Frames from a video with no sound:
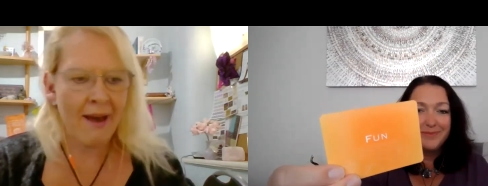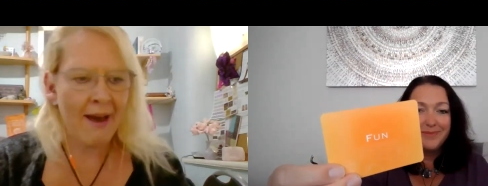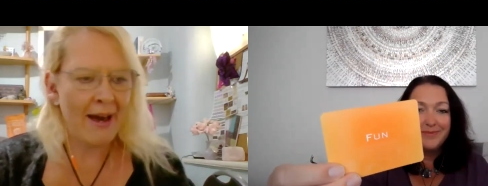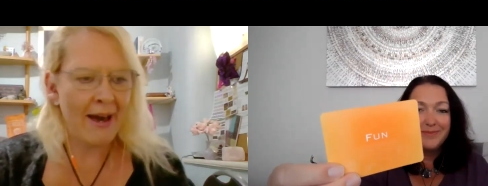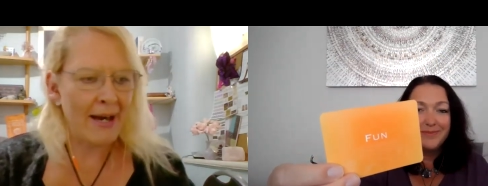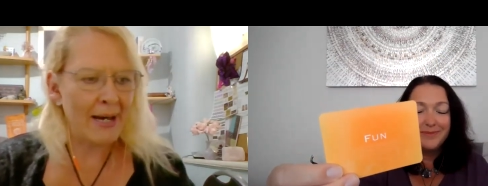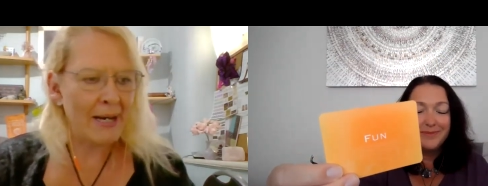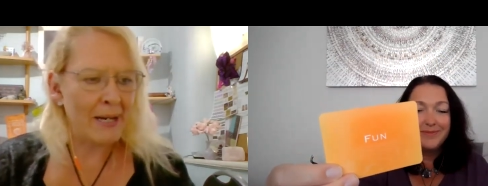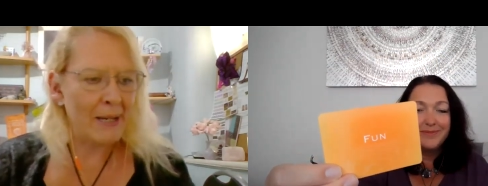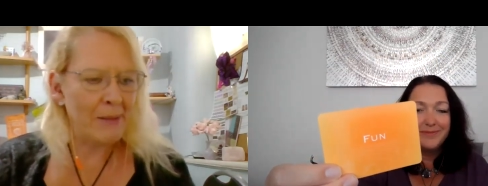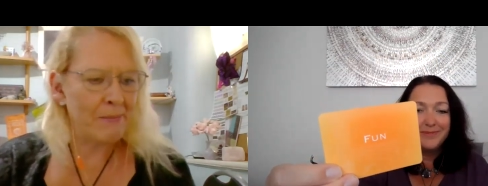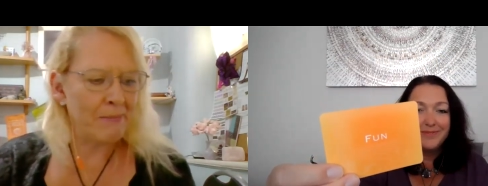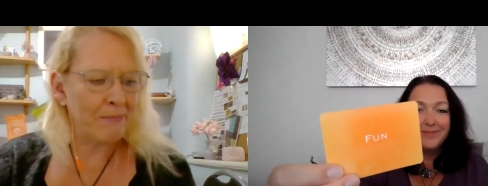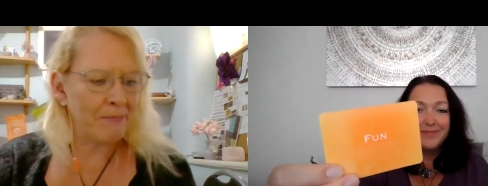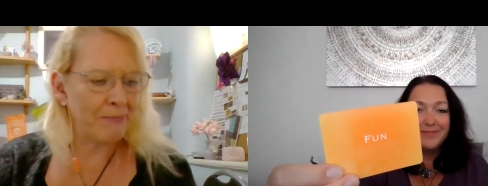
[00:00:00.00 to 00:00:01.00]

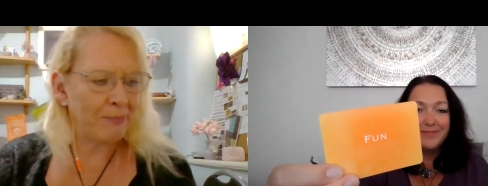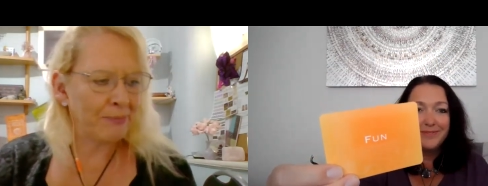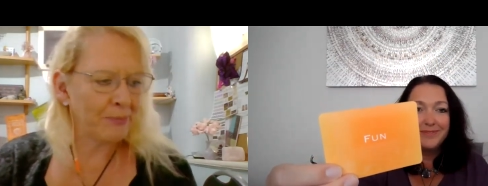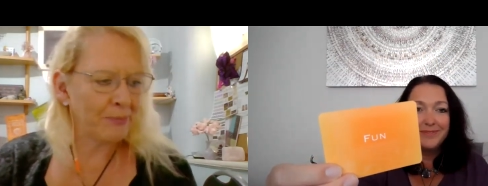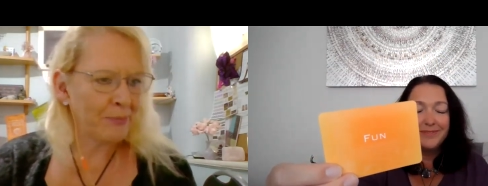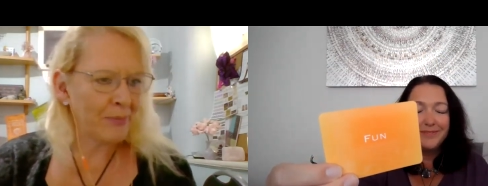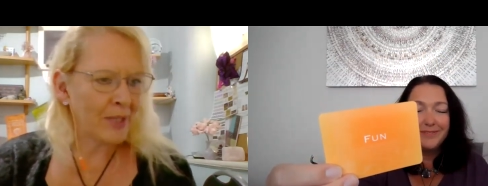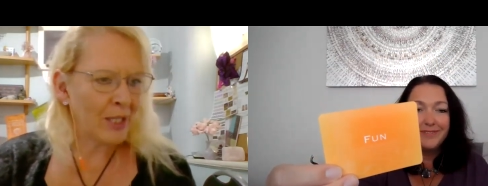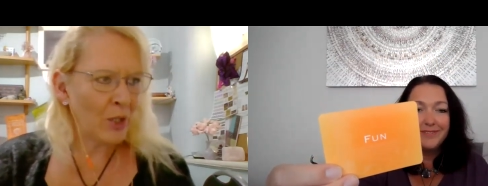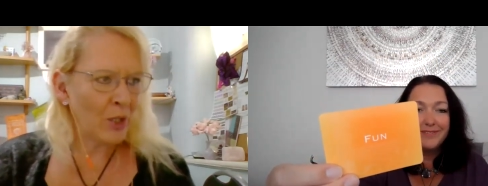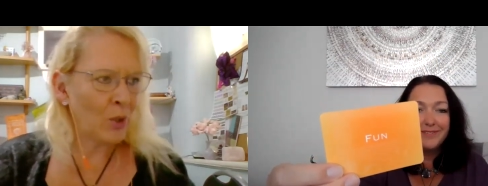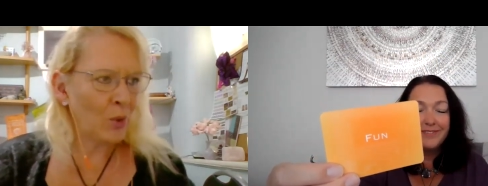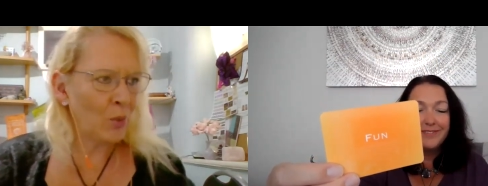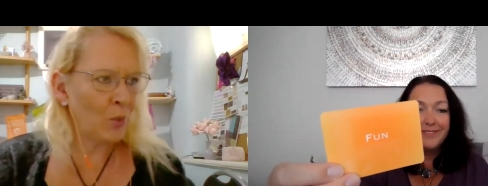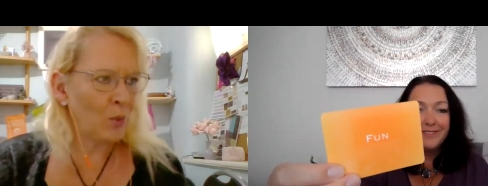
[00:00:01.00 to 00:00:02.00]
Speaker 1: Um,
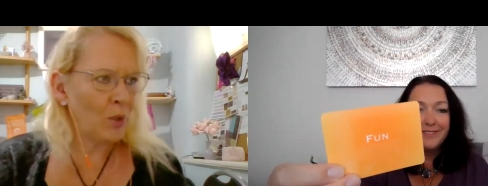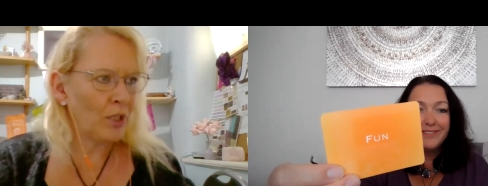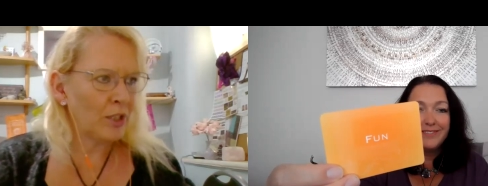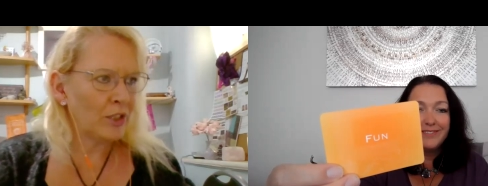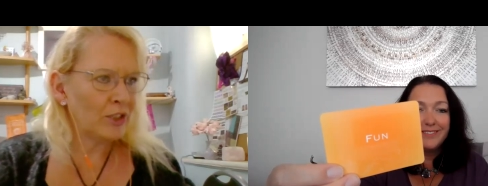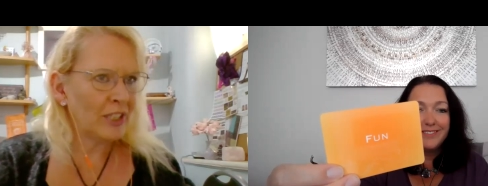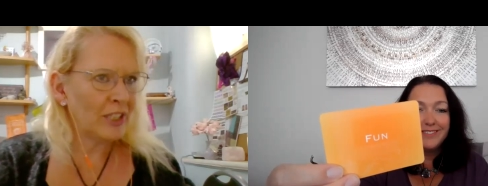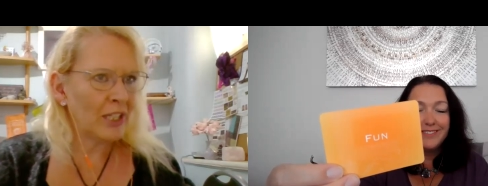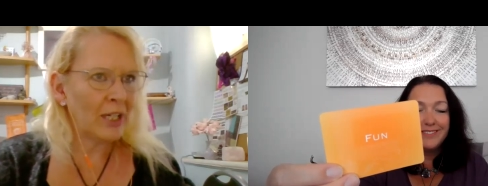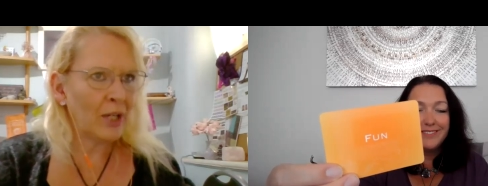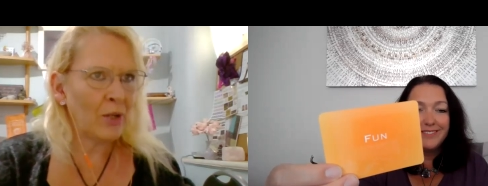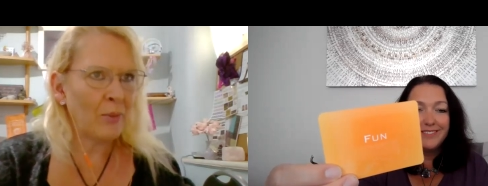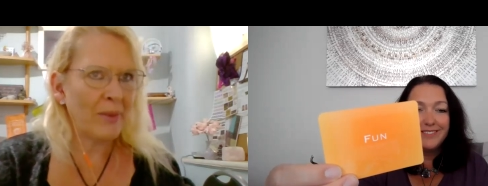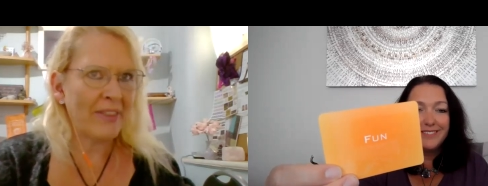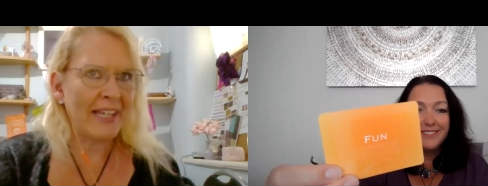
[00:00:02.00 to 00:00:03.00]
ooh,
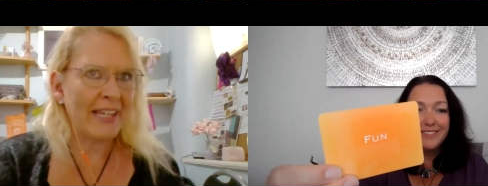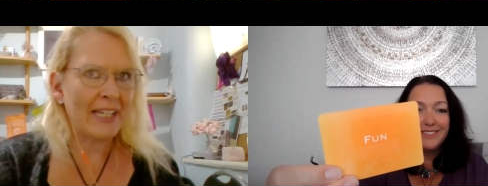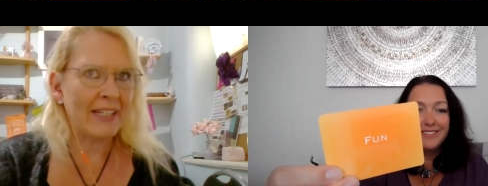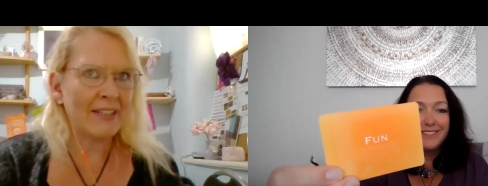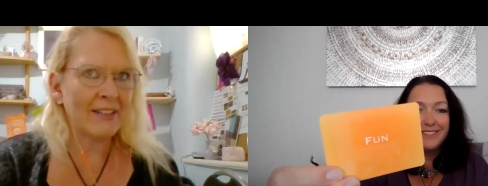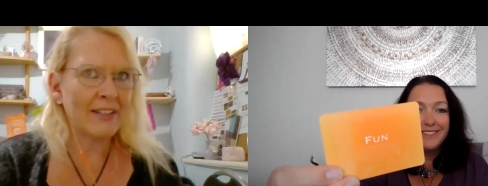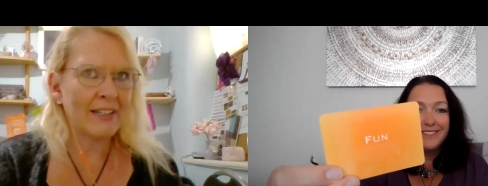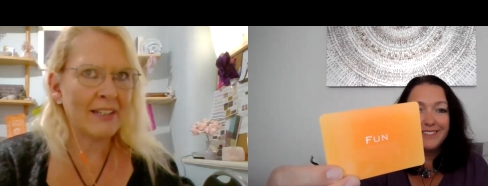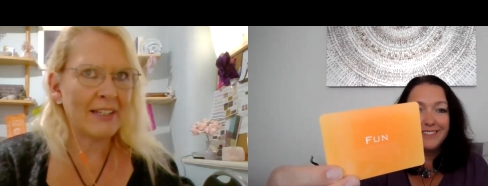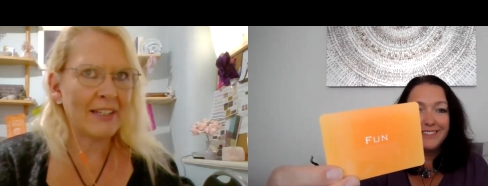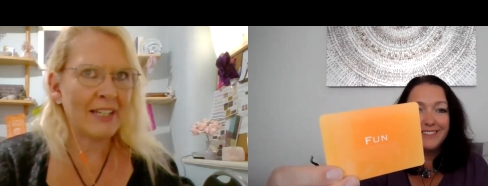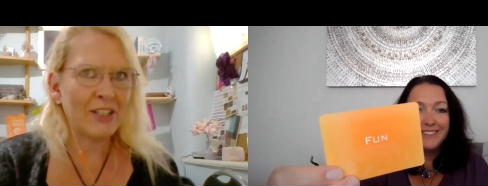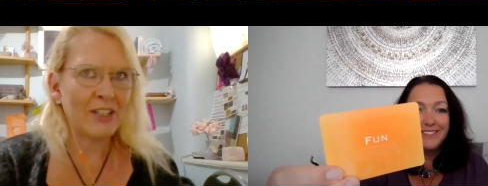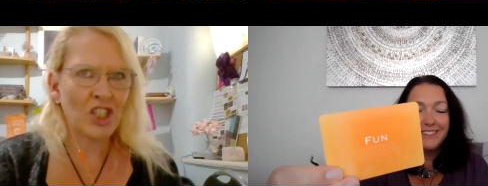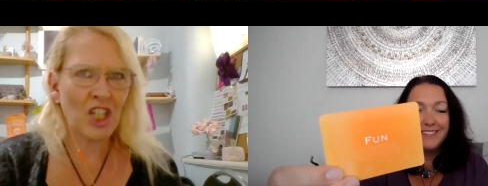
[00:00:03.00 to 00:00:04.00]
who am I thinking?
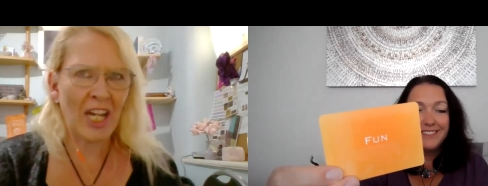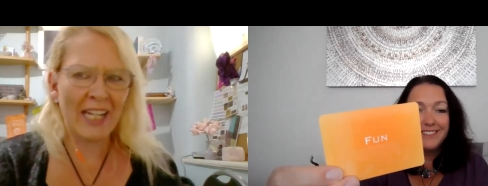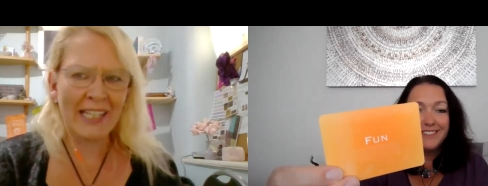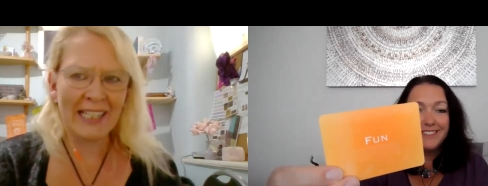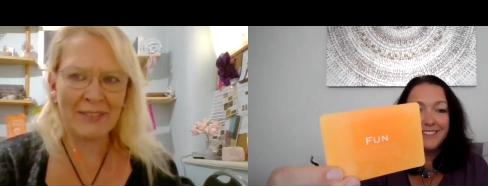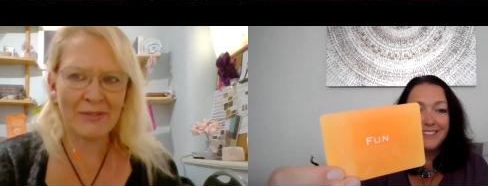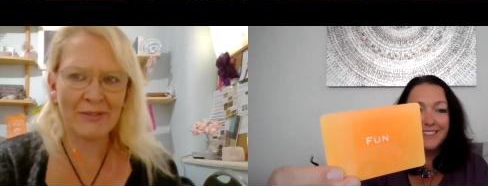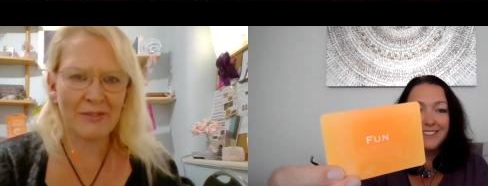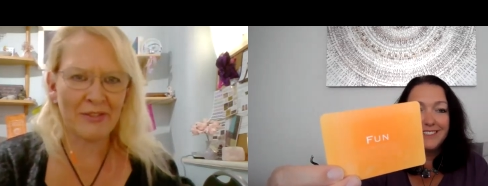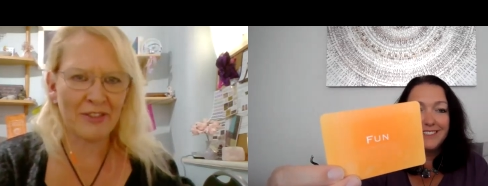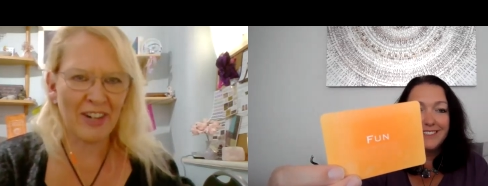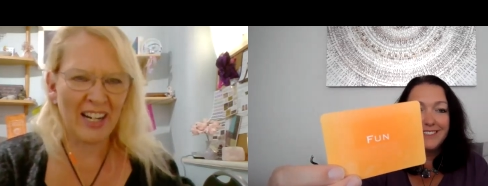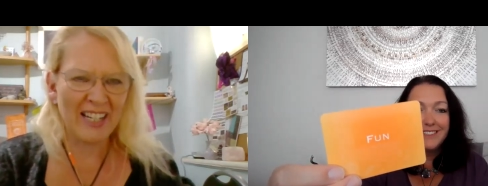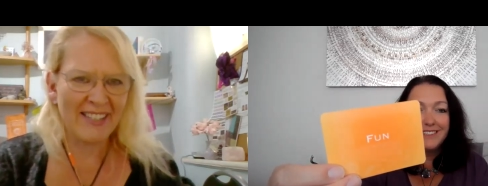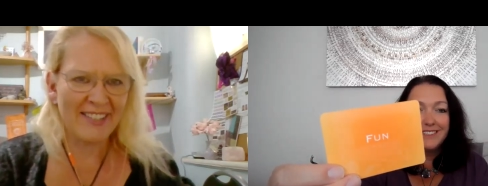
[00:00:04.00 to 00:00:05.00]
Uh, Chandler from
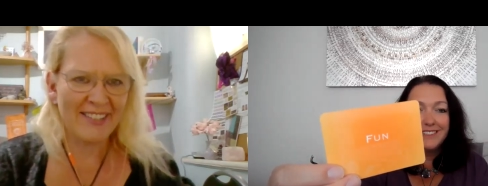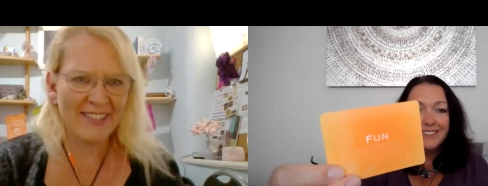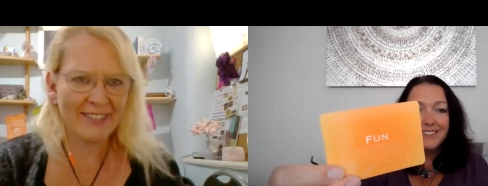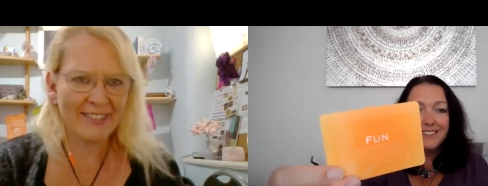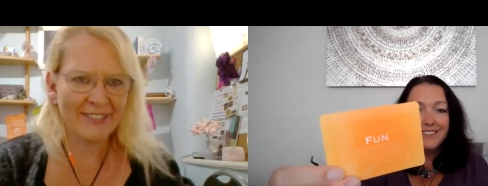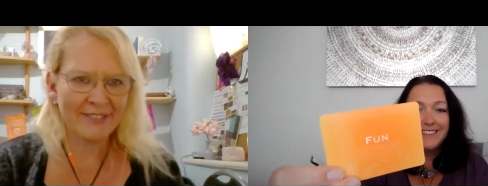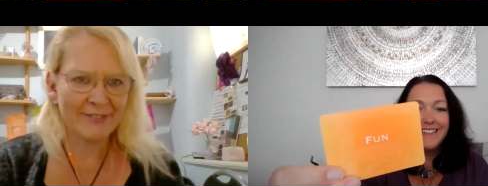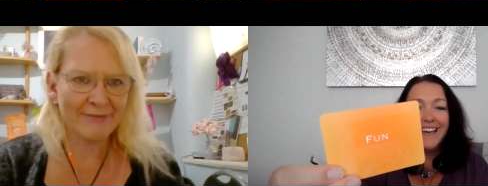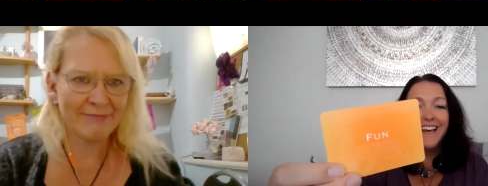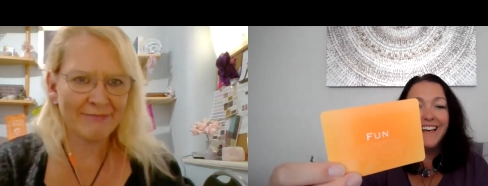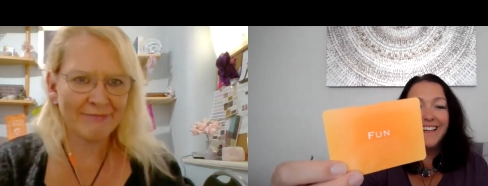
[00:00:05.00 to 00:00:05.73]
Friends. Yeah,